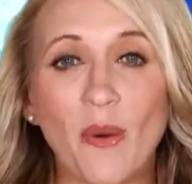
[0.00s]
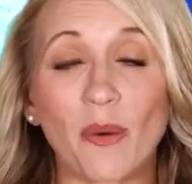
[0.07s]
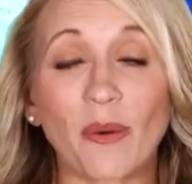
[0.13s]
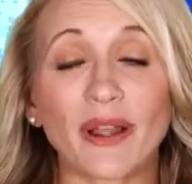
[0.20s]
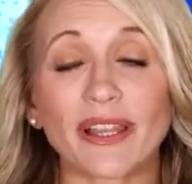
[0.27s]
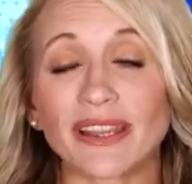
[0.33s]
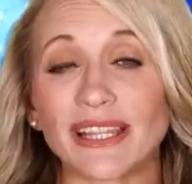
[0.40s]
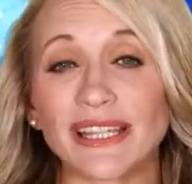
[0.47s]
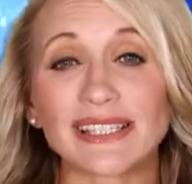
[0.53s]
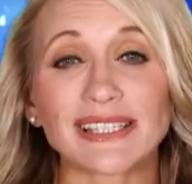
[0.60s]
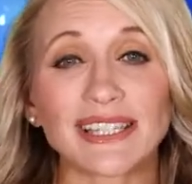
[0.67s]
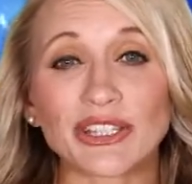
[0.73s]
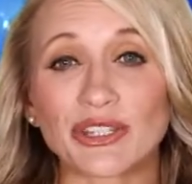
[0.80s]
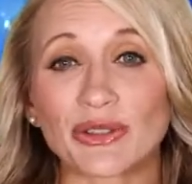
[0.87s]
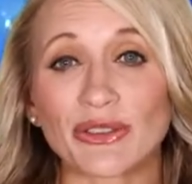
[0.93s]
or at
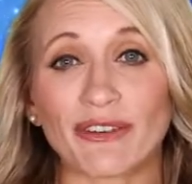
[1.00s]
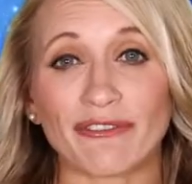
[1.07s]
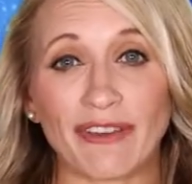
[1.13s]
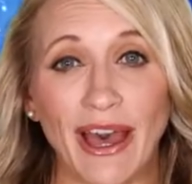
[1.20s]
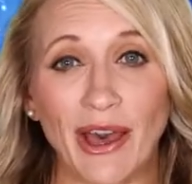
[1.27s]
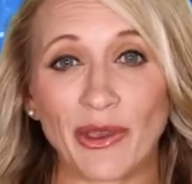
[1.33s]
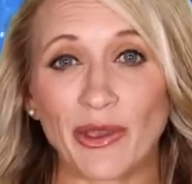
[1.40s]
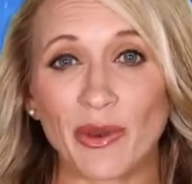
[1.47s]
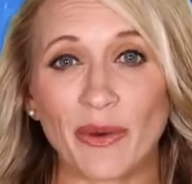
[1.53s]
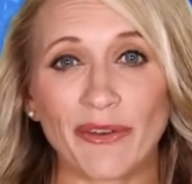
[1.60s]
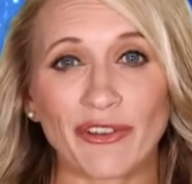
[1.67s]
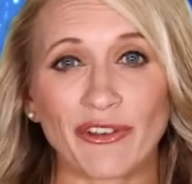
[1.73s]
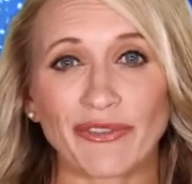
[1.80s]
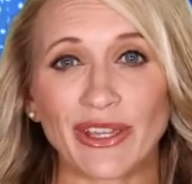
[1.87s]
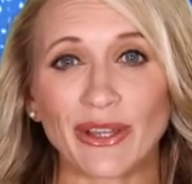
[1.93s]
least get you the value
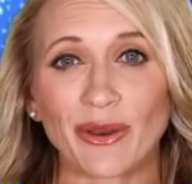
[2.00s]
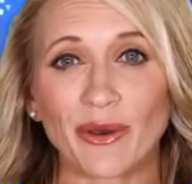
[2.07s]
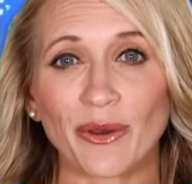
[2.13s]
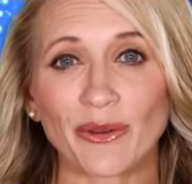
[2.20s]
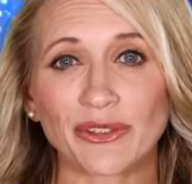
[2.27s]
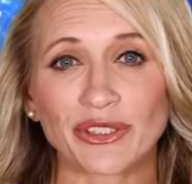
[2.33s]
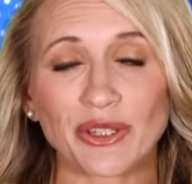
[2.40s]
of your vehicle